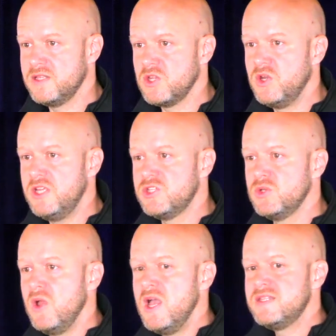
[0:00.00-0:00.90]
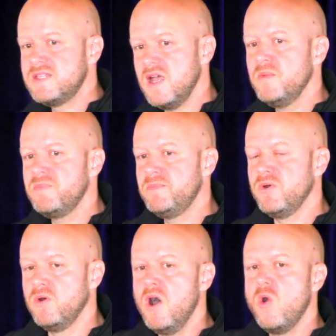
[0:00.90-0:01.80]
So you need to tell
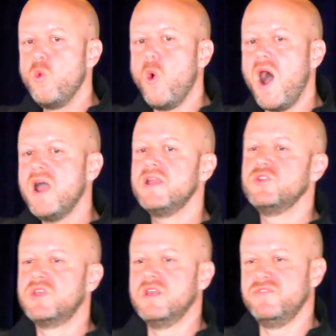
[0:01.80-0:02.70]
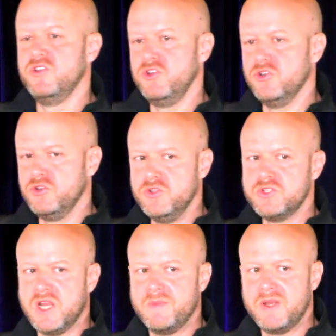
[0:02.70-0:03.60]
people why to give you your
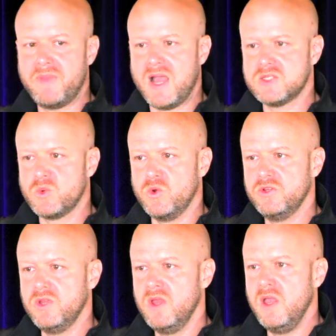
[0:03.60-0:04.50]
username and password.